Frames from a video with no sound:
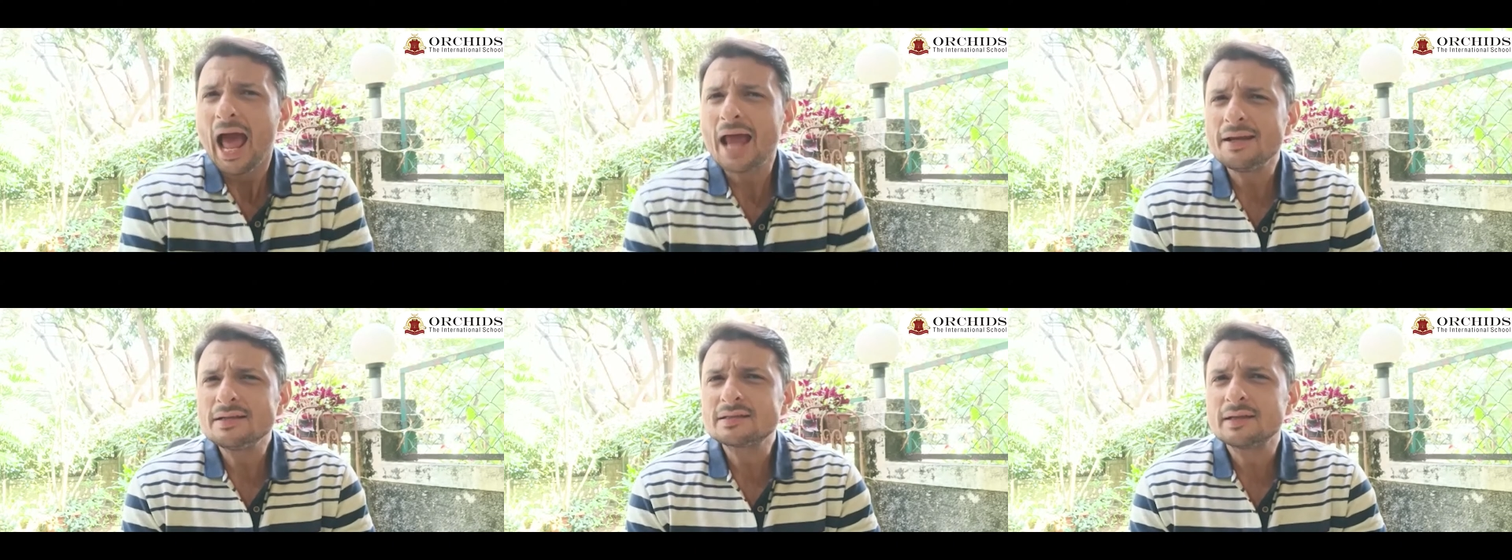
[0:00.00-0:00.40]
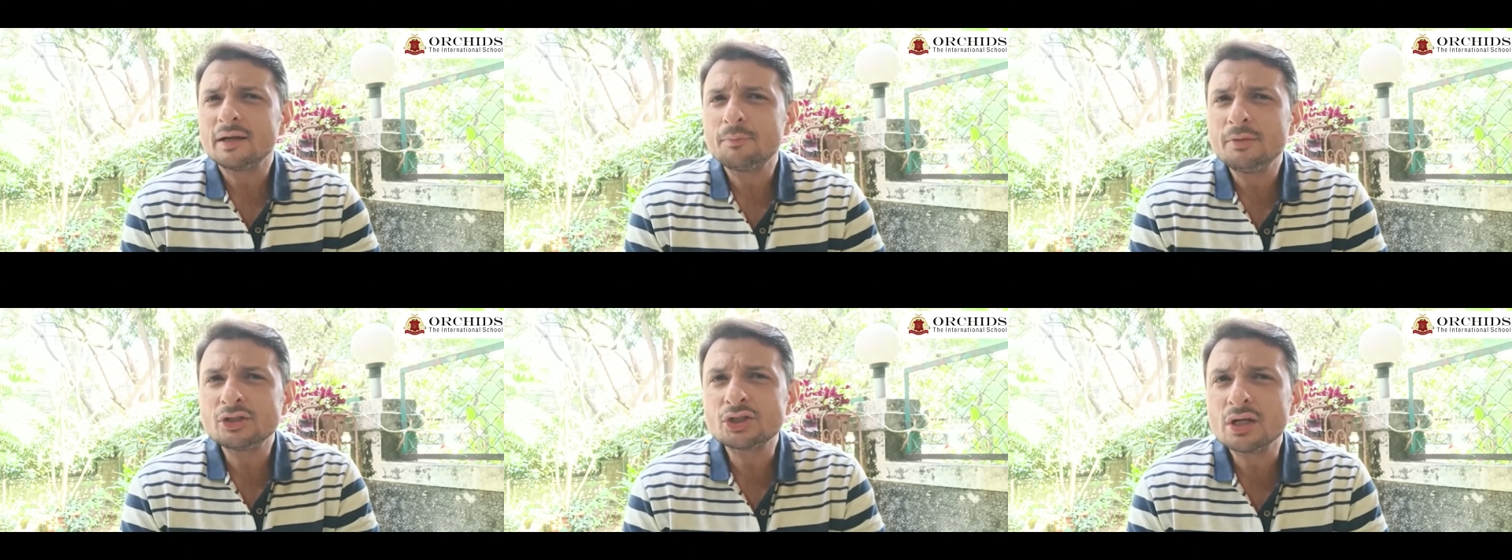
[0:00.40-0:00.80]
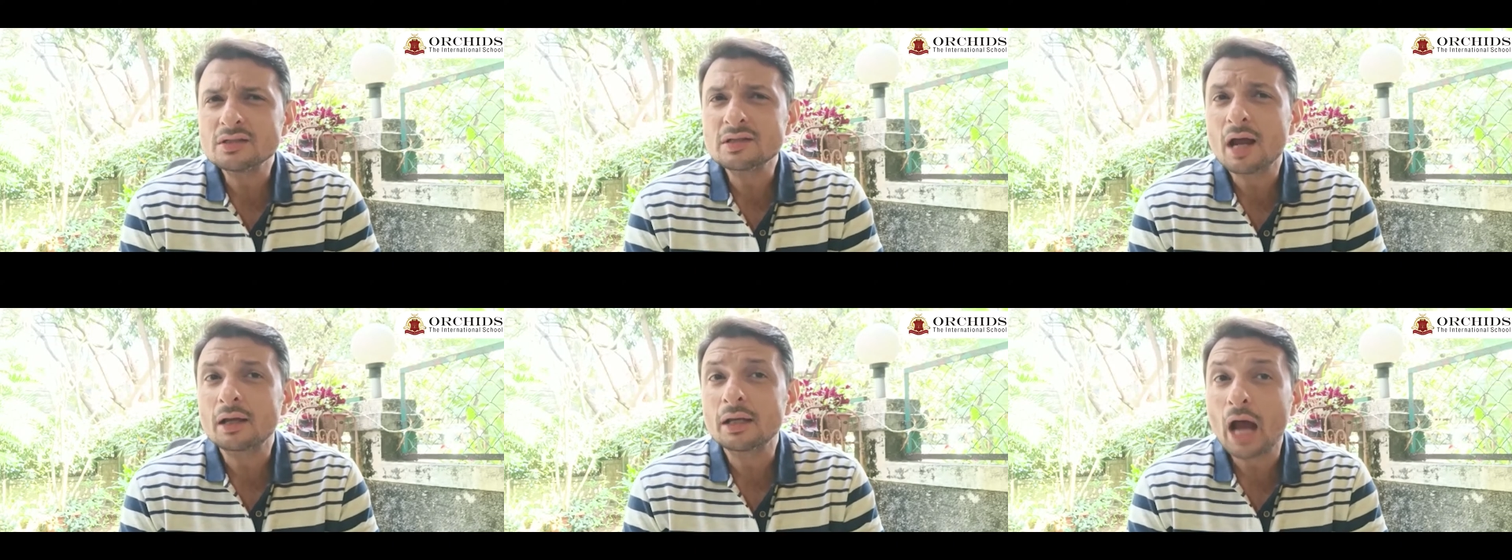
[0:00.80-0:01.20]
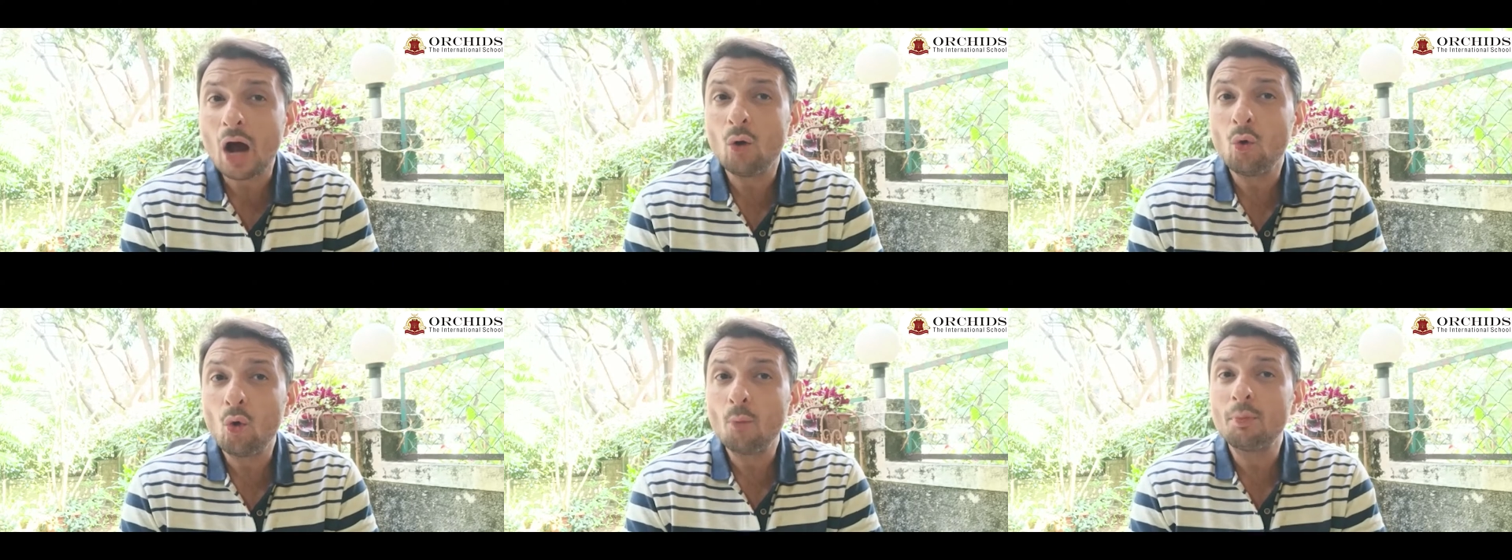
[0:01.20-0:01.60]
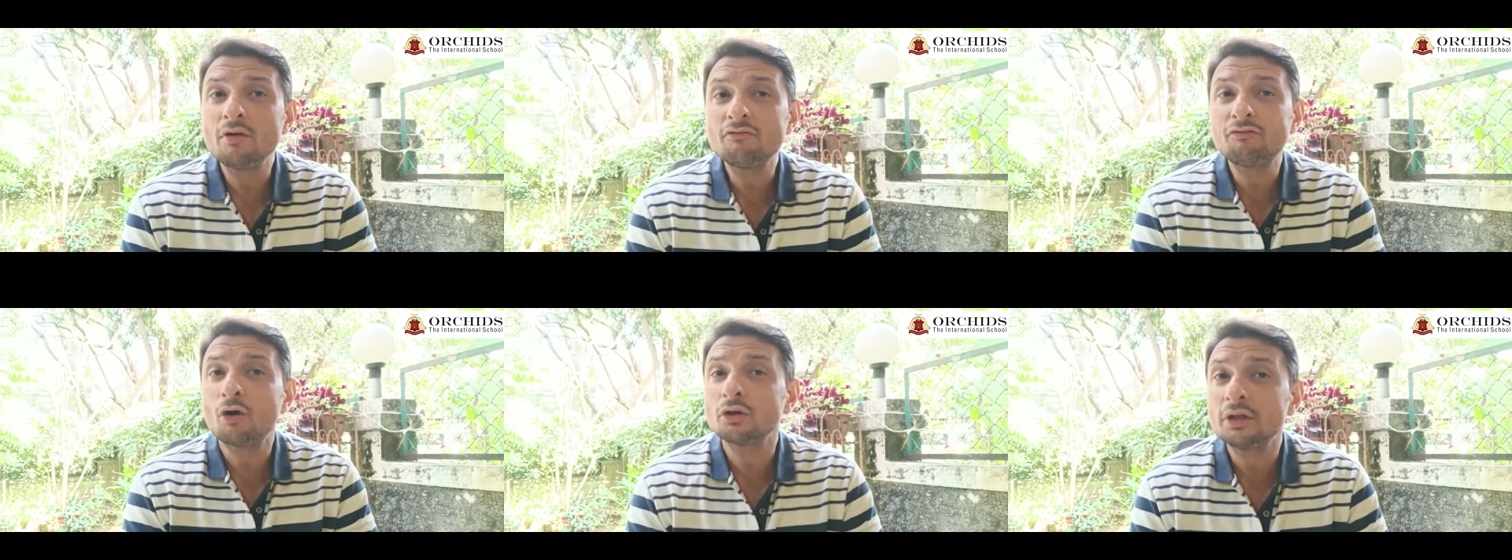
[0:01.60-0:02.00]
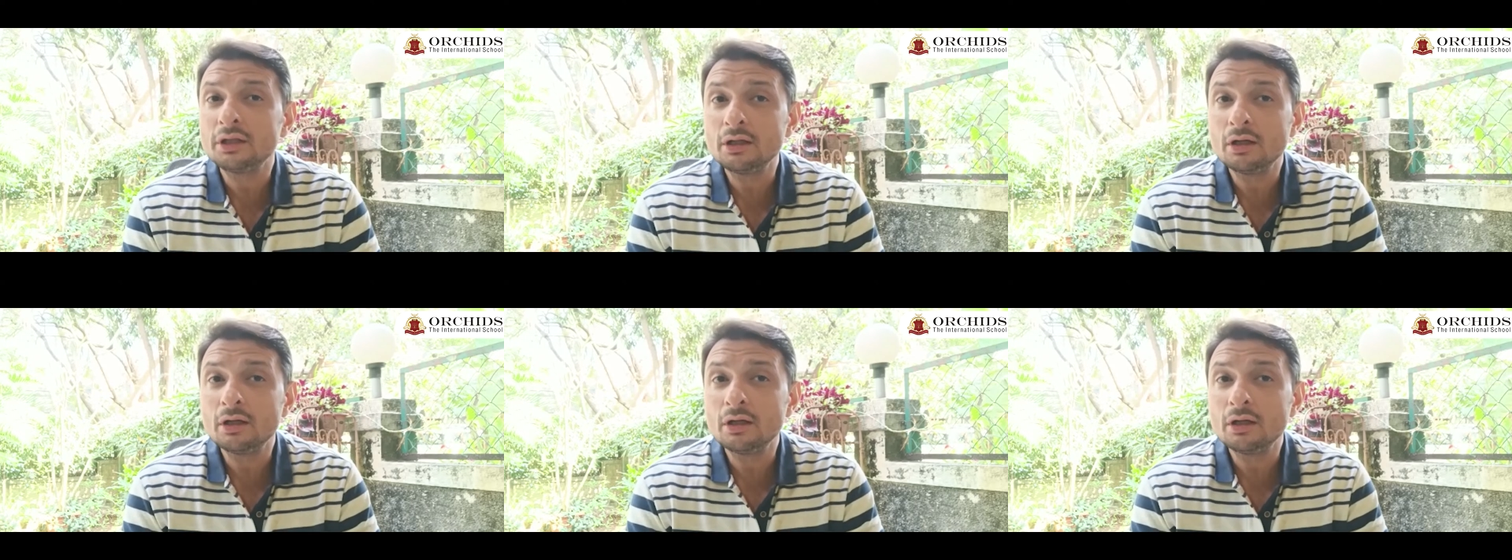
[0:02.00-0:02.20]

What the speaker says: And its admissions are now open for the